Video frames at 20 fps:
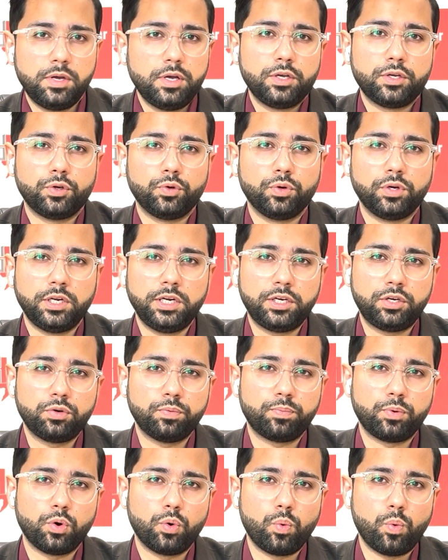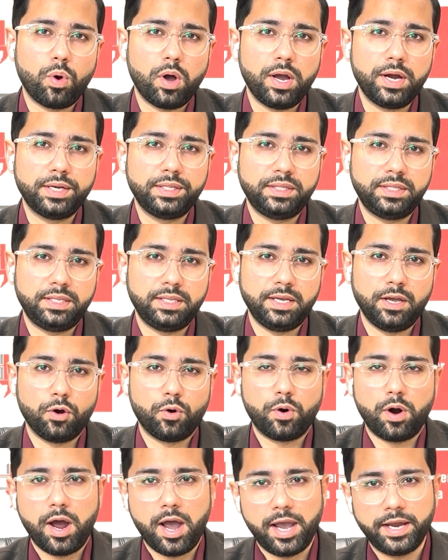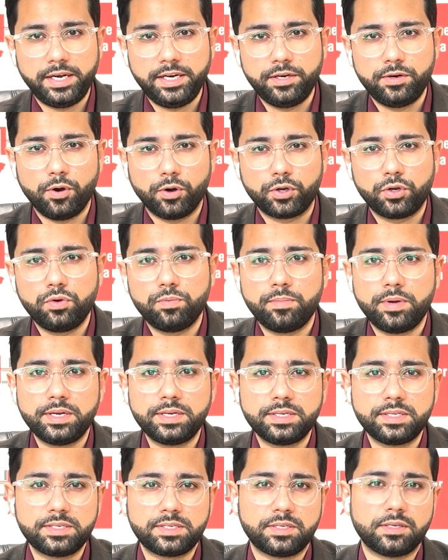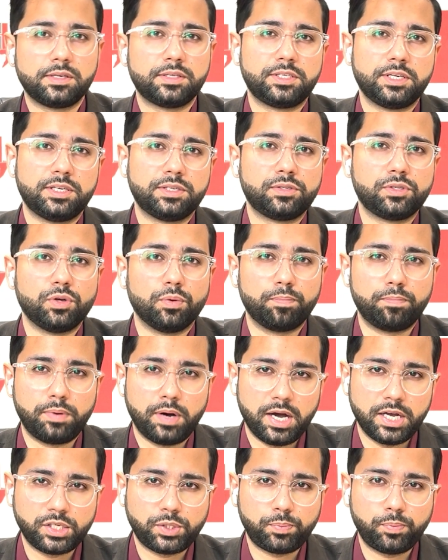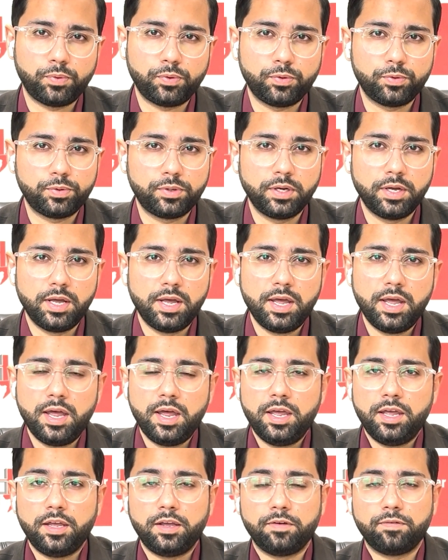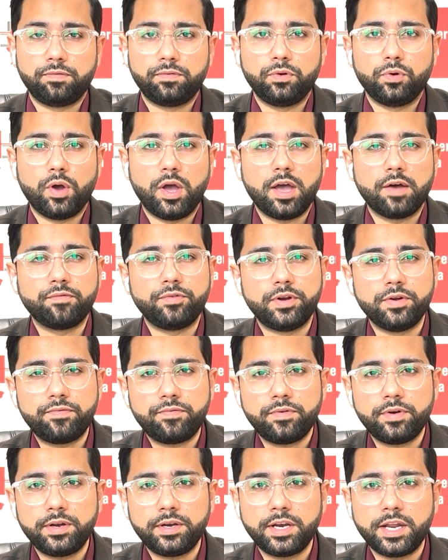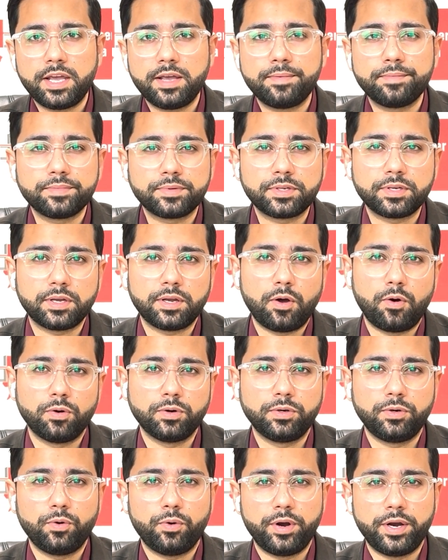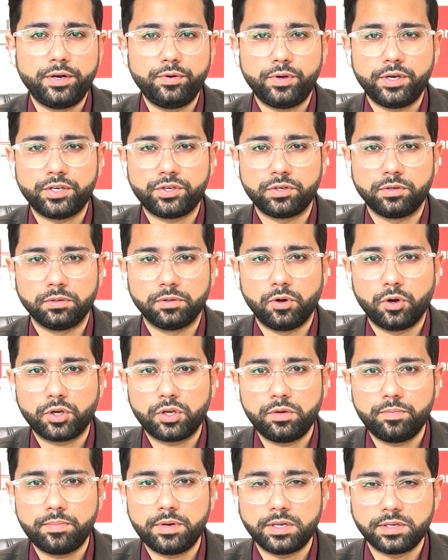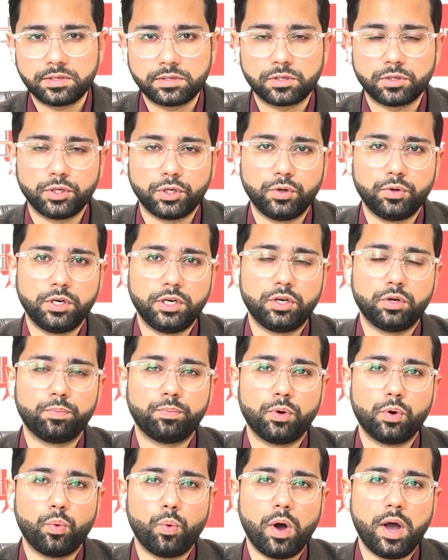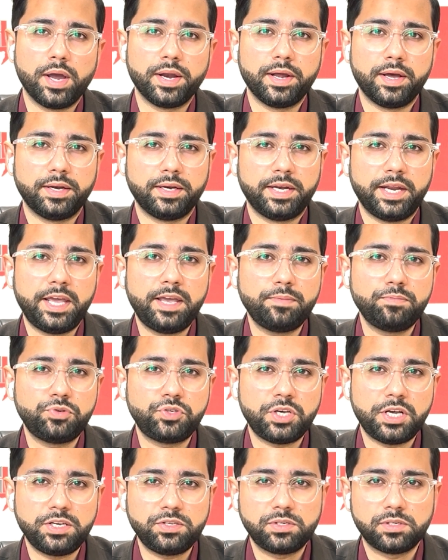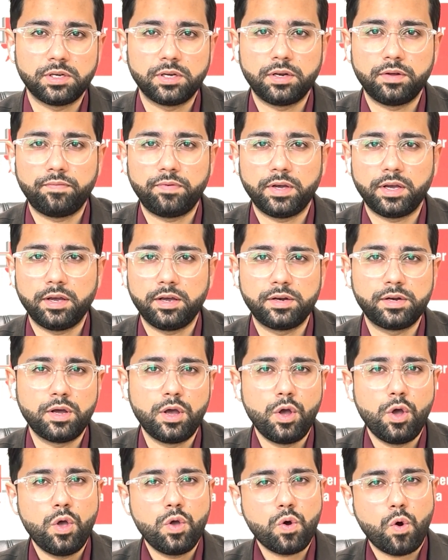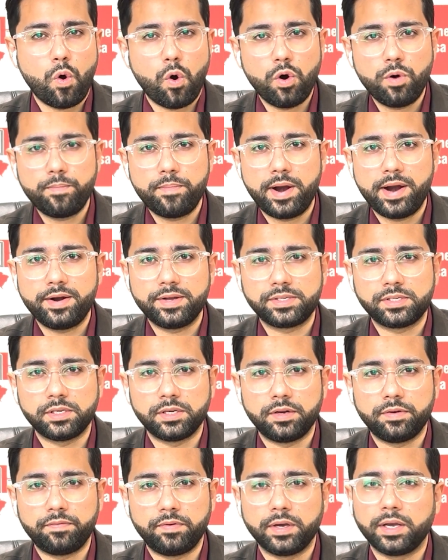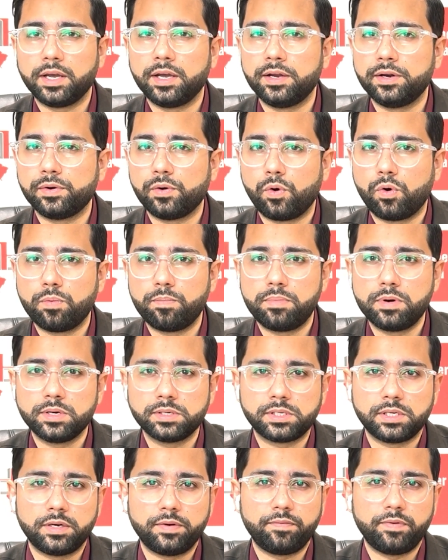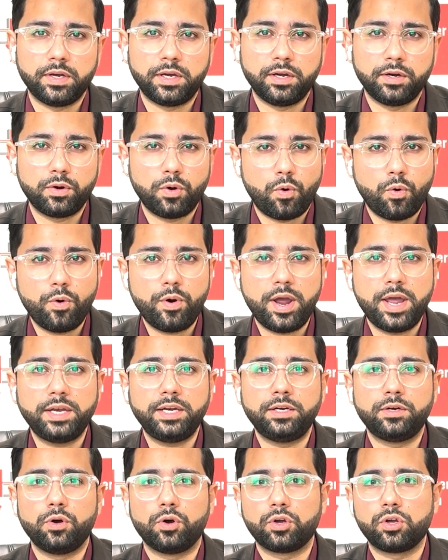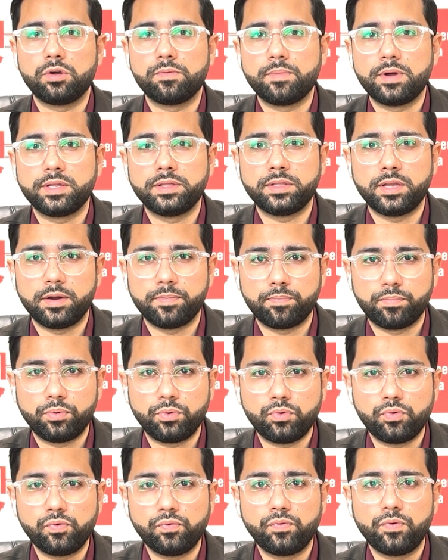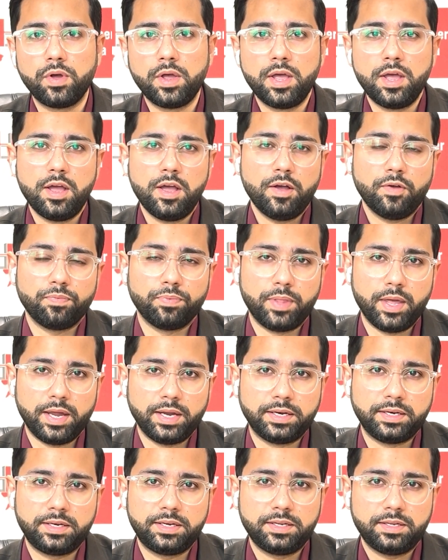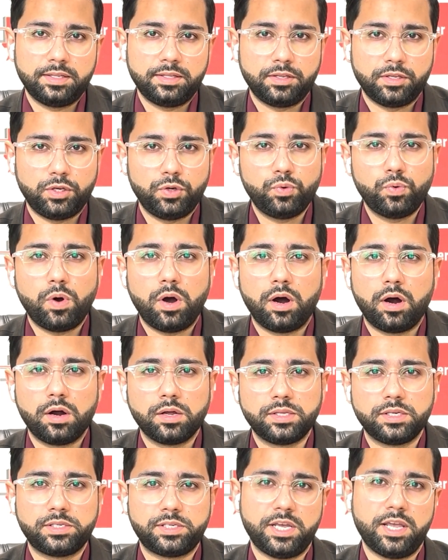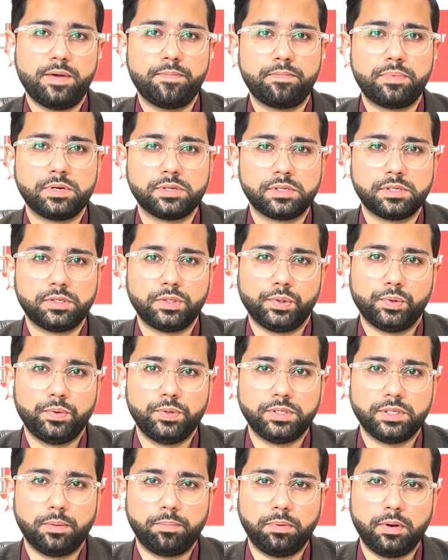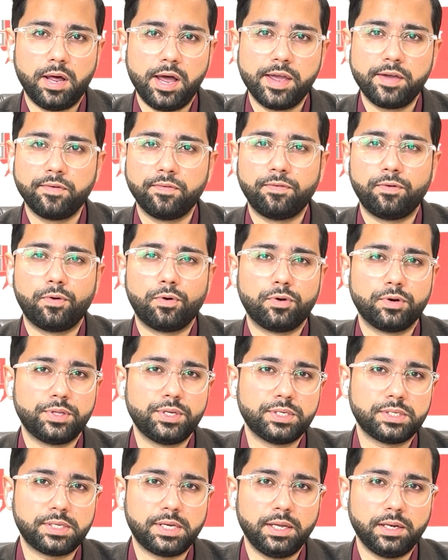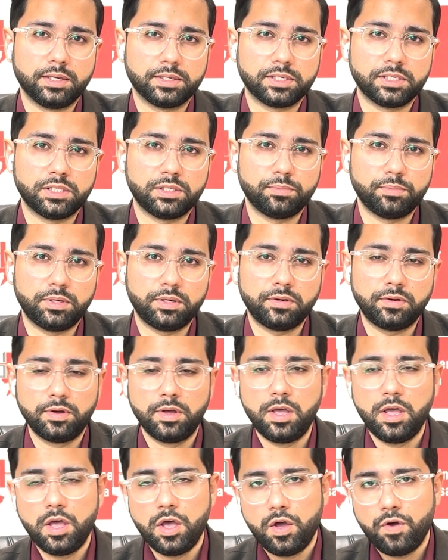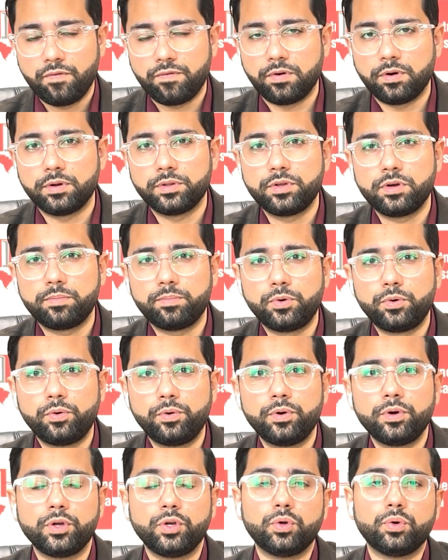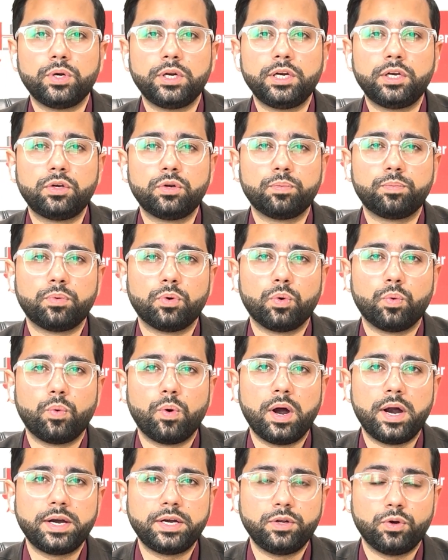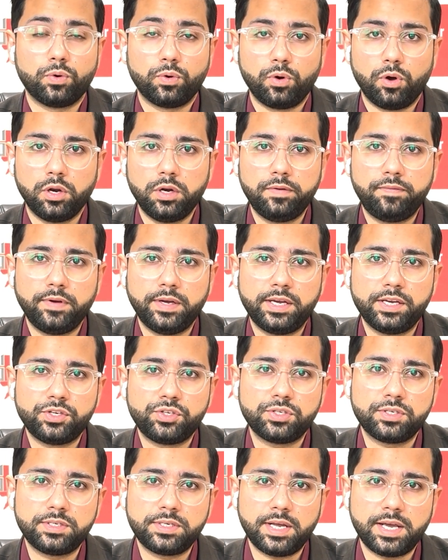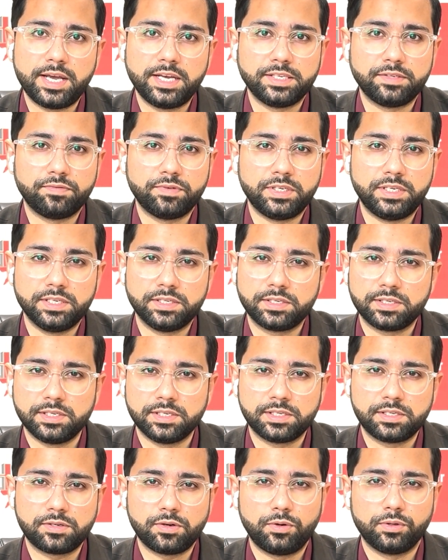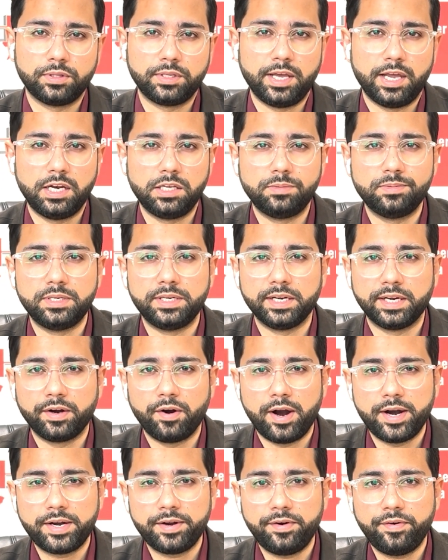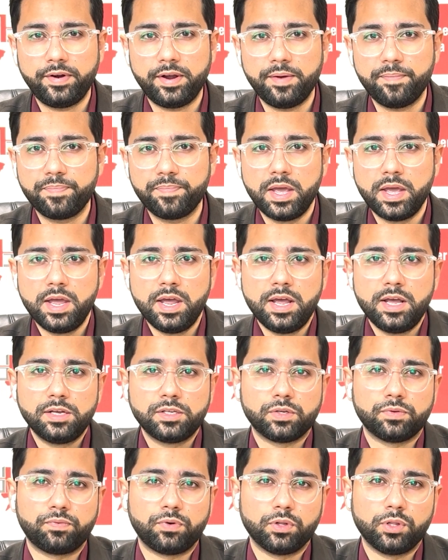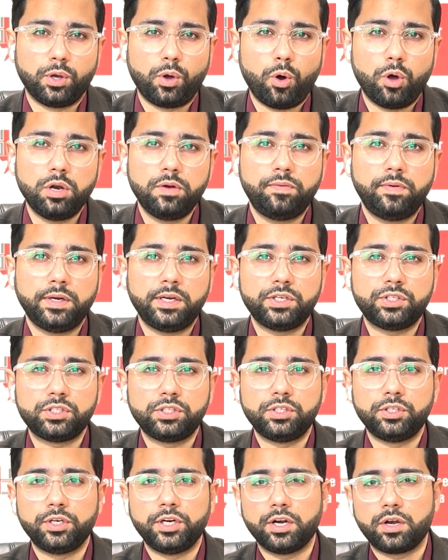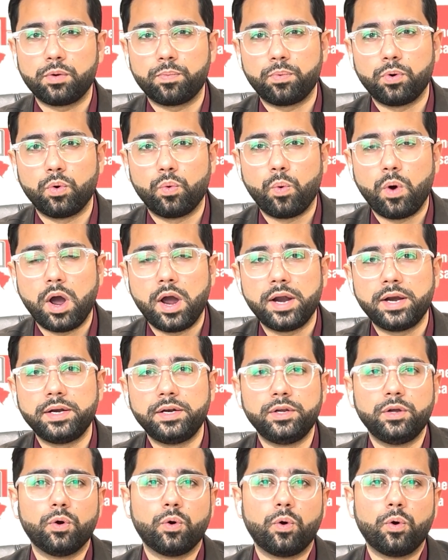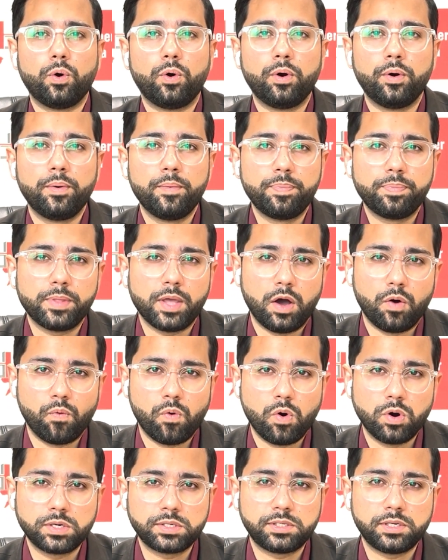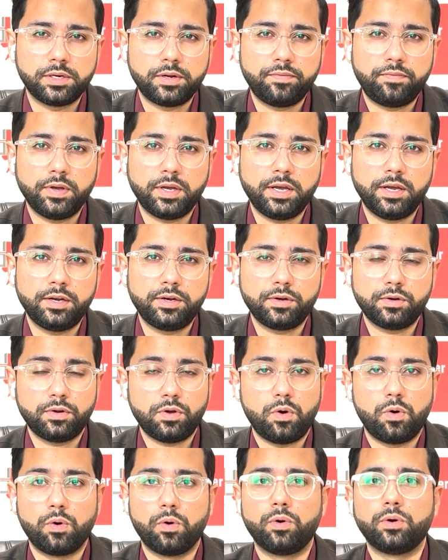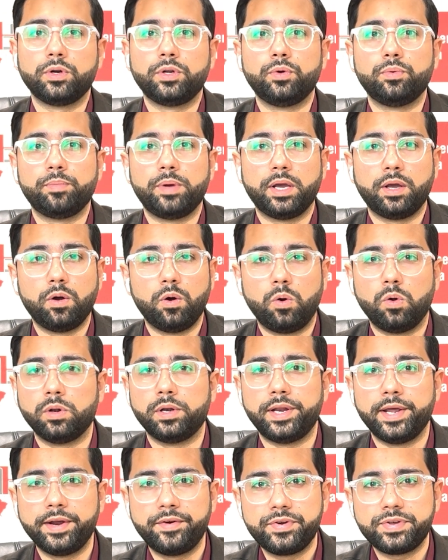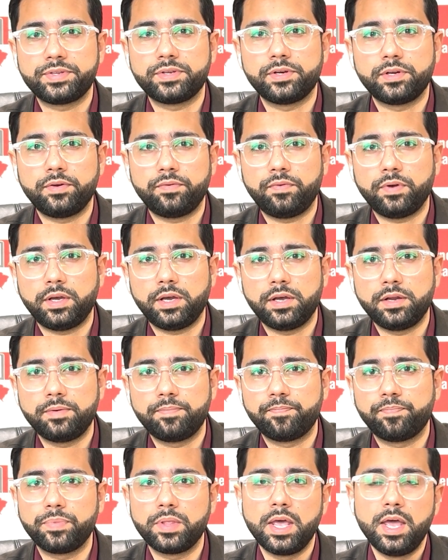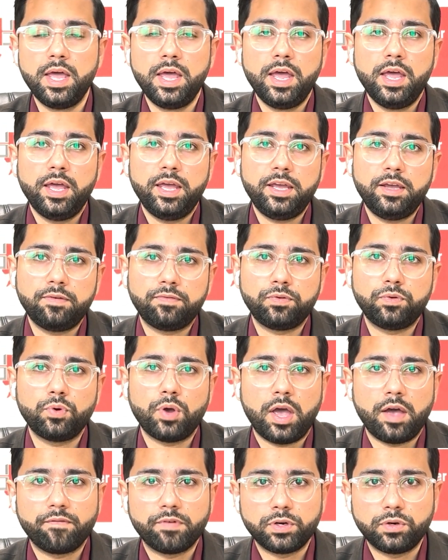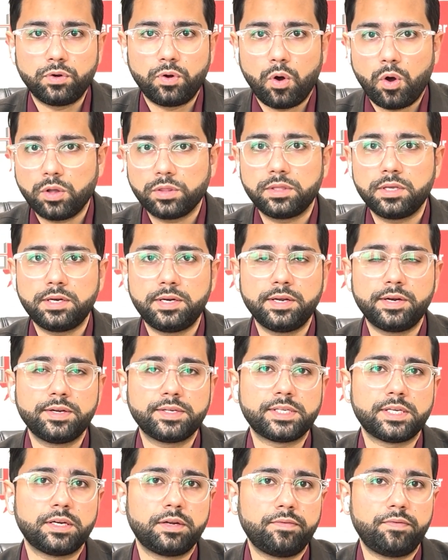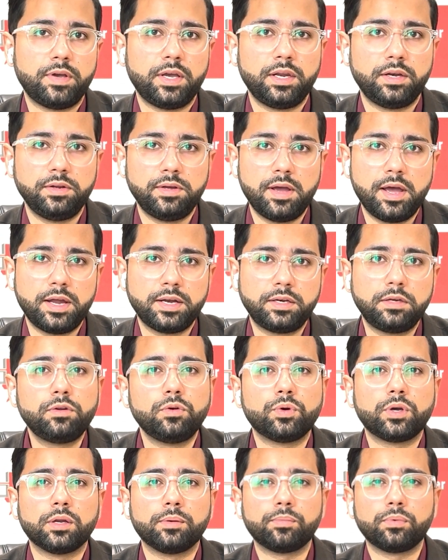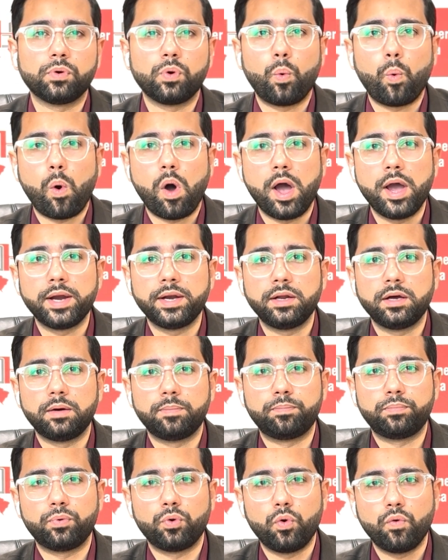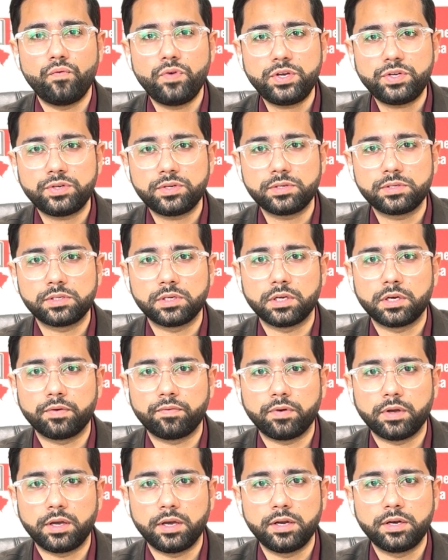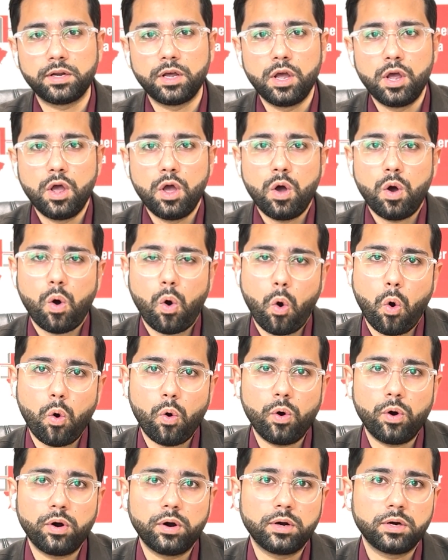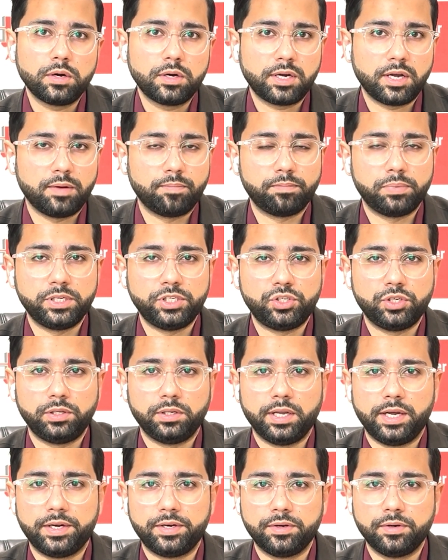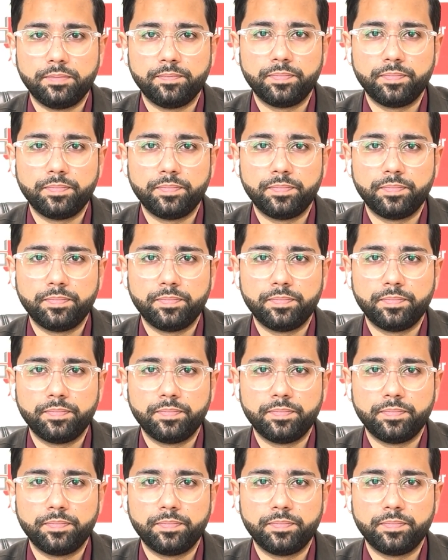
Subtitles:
You need to provide your ID documents such as your passport. If you have different names on your educational documents, so you need to provide a name change certificate or marriage certificate or birth certificate or any document that prove that you are the same person who is applying for the skill assessment. Furthermore, you need to provide your qualification as we discussed on the eligibility criteria. So for the qualification, you need to provide your award certificate, or you may call degree certificate. If you haven't got the degree certificate yet, you can provide a provisional certificate or completion letter.